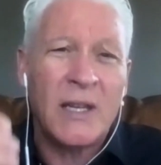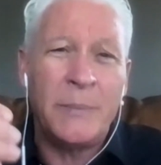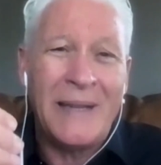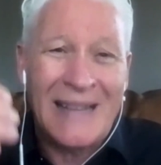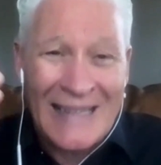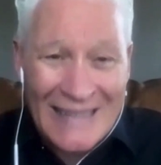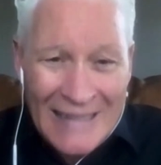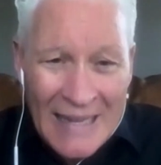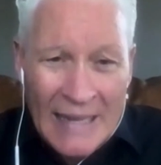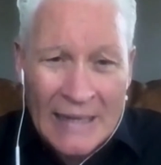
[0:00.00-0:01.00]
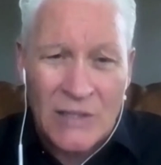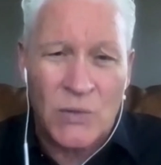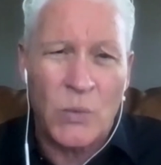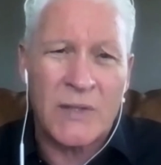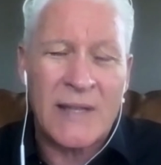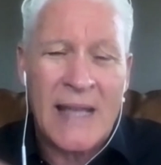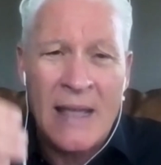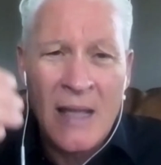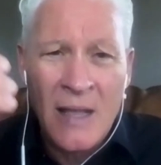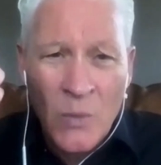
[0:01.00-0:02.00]
it going to be like next? What's
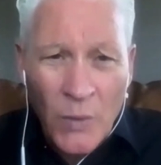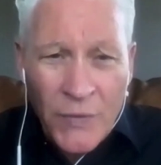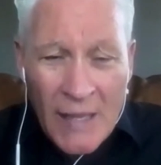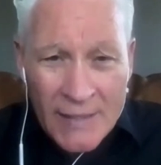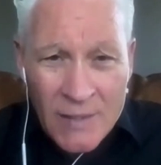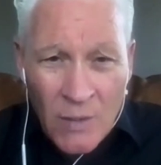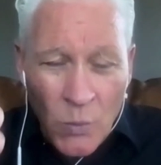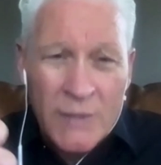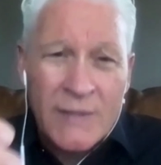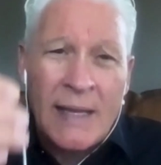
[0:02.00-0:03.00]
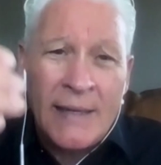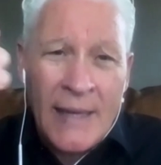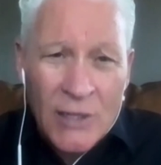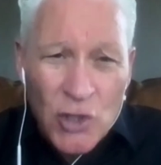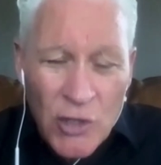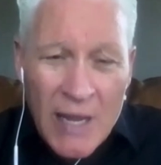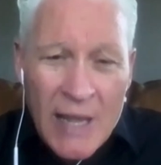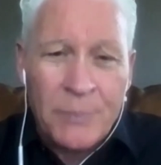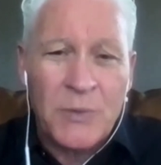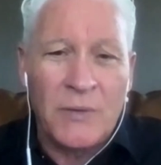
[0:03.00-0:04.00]
that next
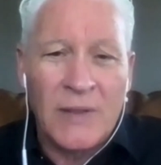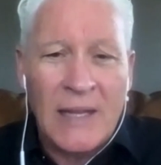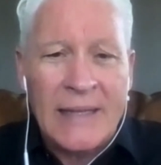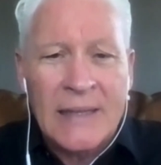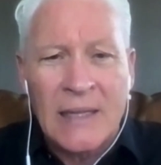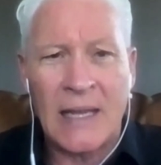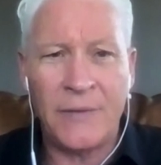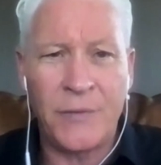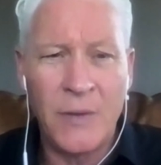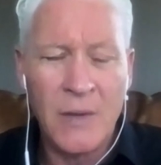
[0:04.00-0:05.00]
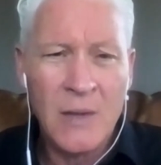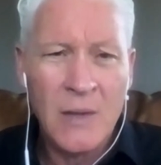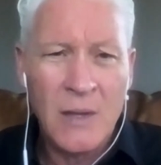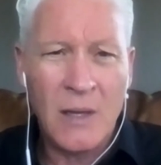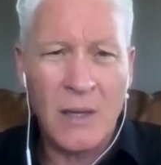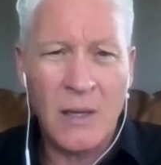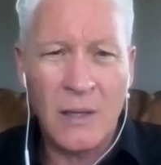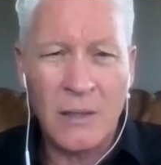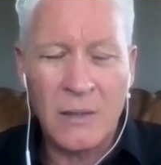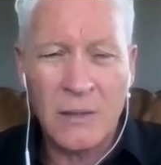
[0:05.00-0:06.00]
chapter of Light and Life
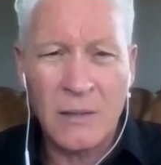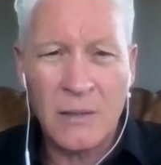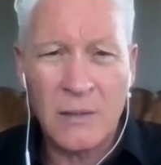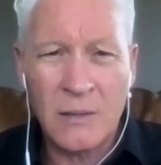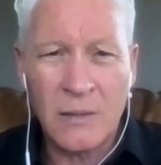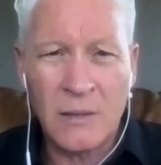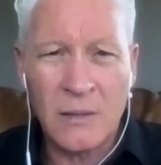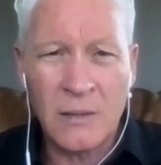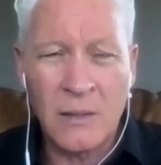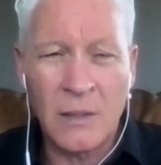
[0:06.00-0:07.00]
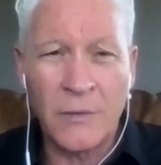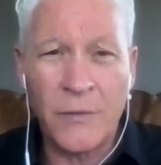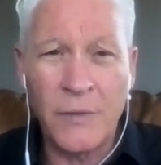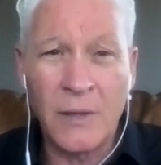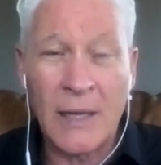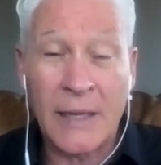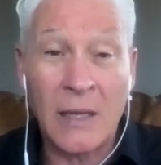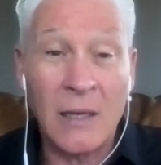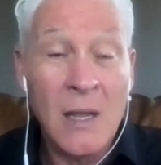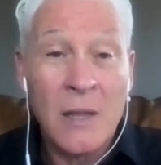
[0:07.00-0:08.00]
gonna feel like?
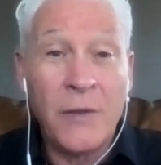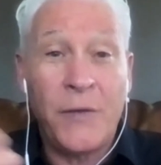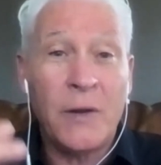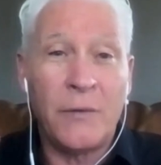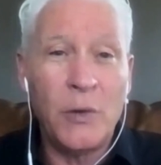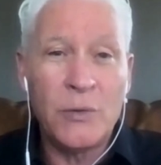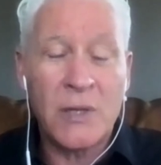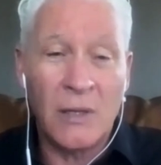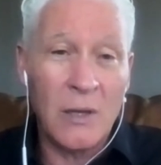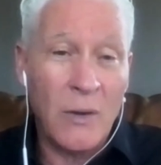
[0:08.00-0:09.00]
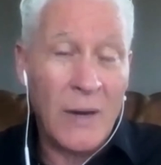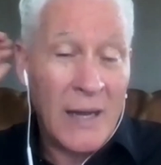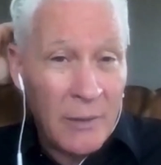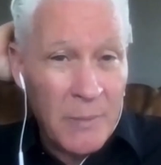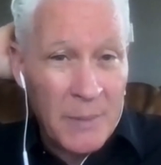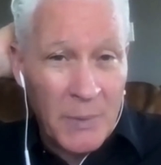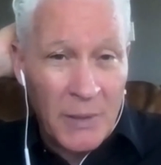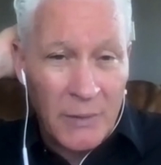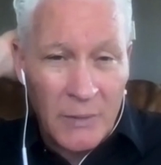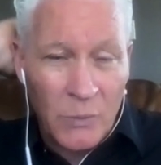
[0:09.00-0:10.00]
And the fear of who's going to go. I
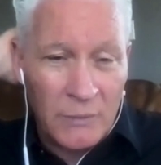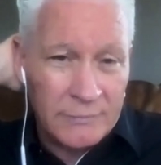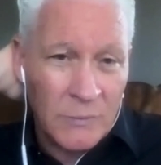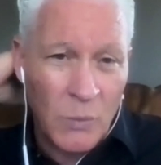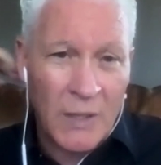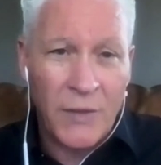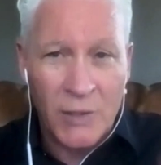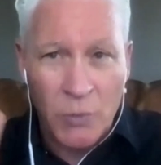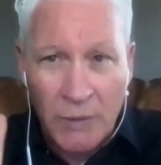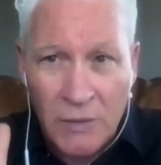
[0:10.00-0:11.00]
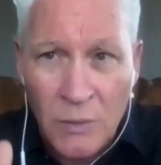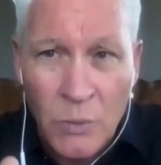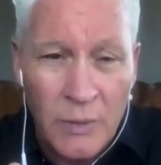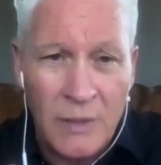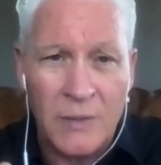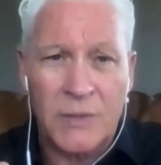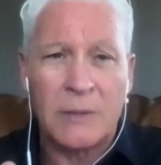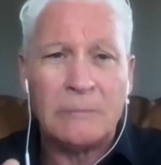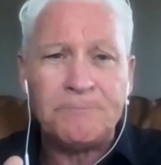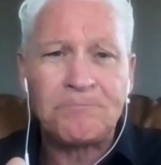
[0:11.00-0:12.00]
remember one of the things we do
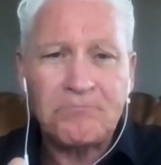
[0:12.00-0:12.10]
is